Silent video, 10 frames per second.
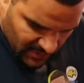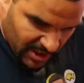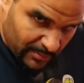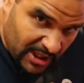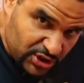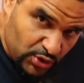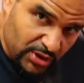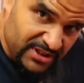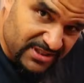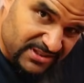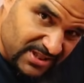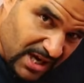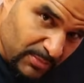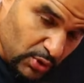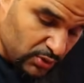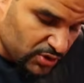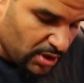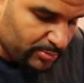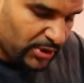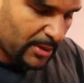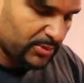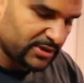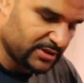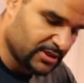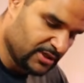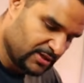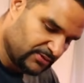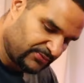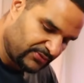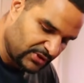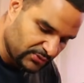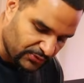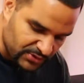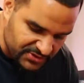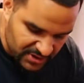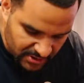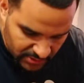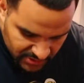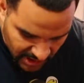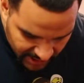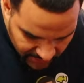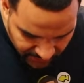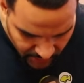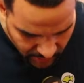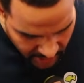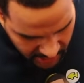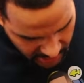and make sure that this top goes on properly. Feel for the seals. I can feel right